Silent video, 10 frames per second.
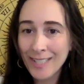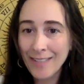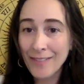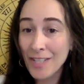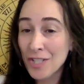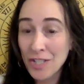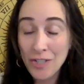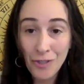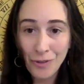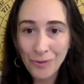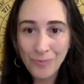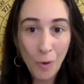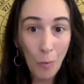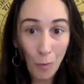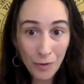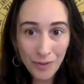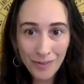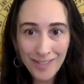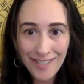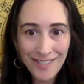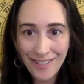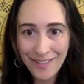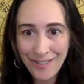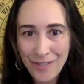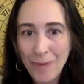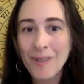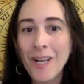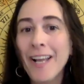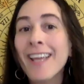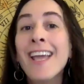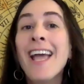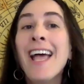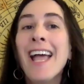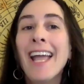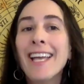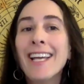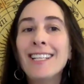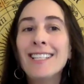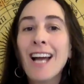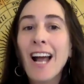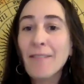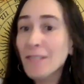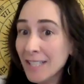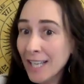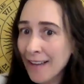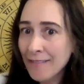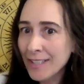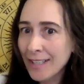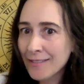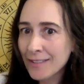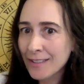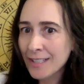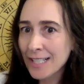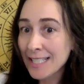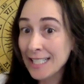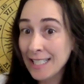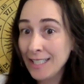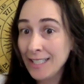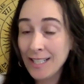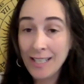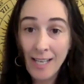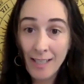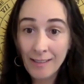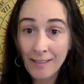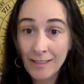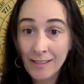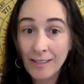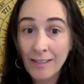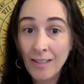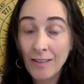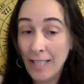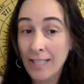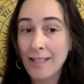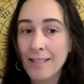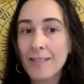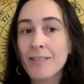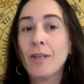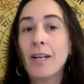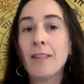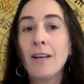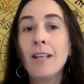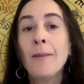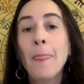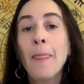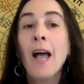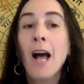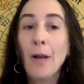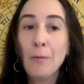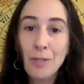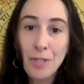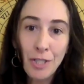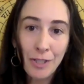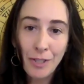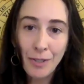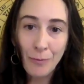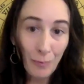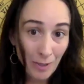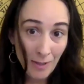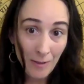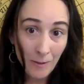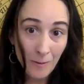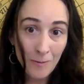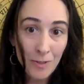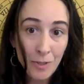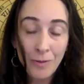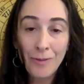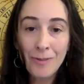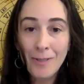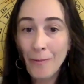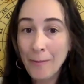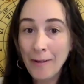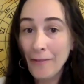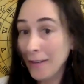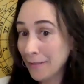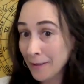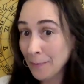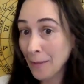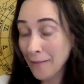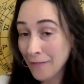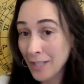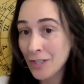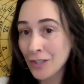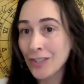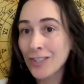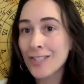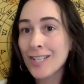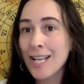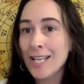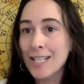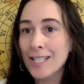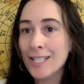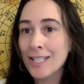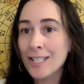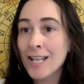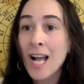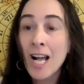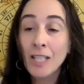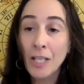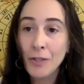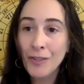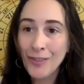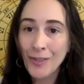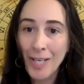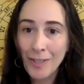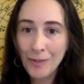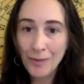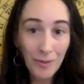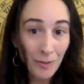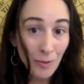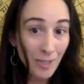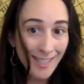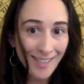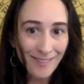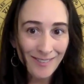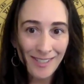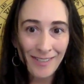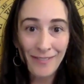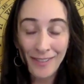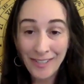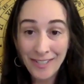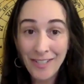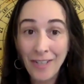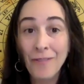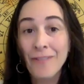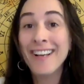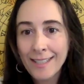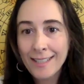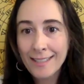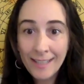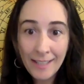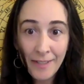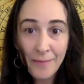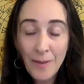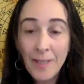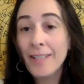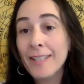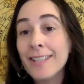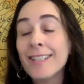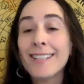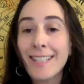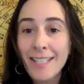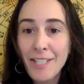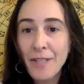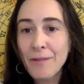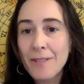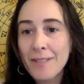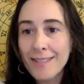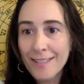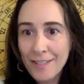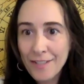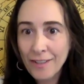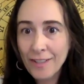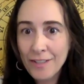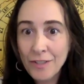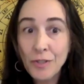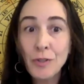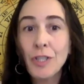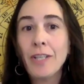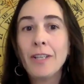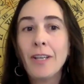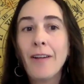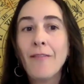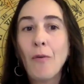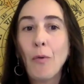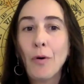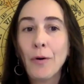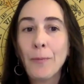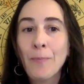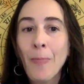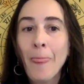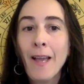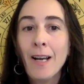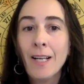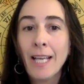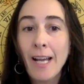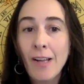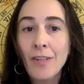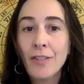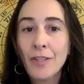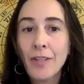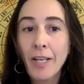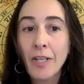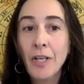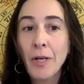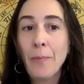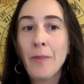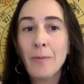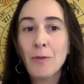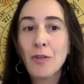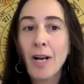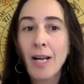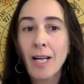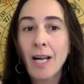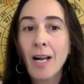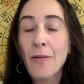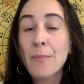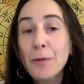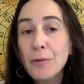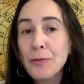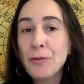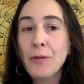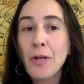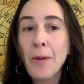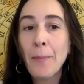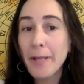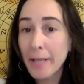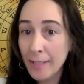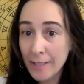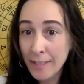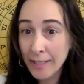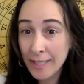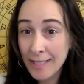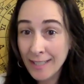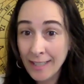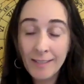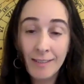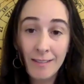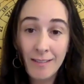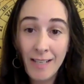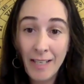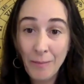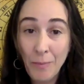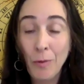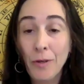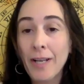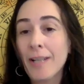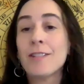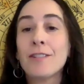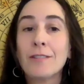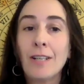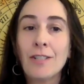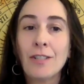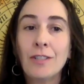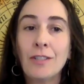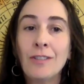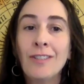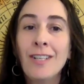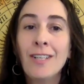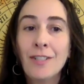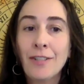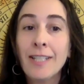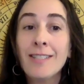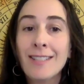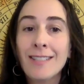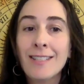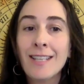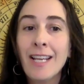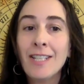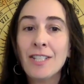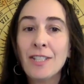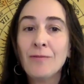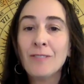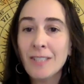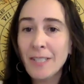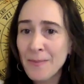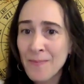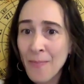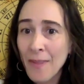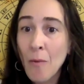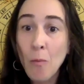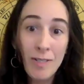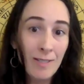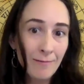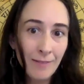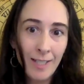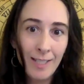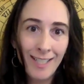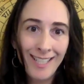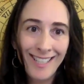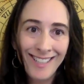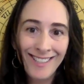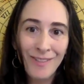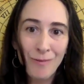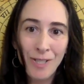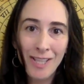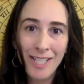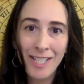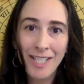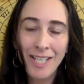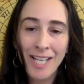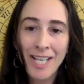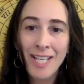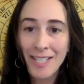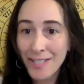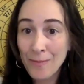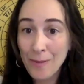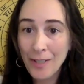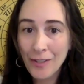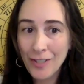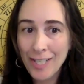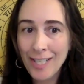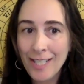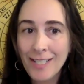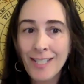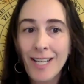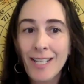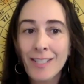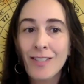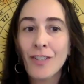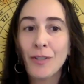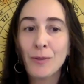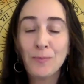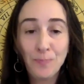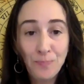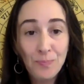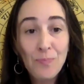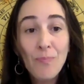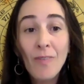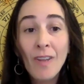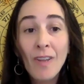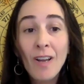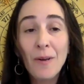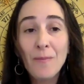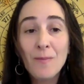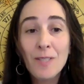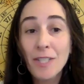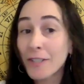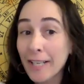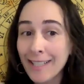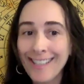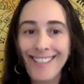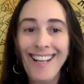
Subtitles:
of in the digital world. She's also Gemini. And I really haven't ever seen a calendar like this. So I thought I would share it with you, show you some of my favorite features, and just let you know how you can get one for yourself. Like me, KJ was an astrologer looking for a calendar that could help them track the moon, planetary cycles, and important astrological transits. And she really wasn't finding the one thing to meet her needs. And so she created it.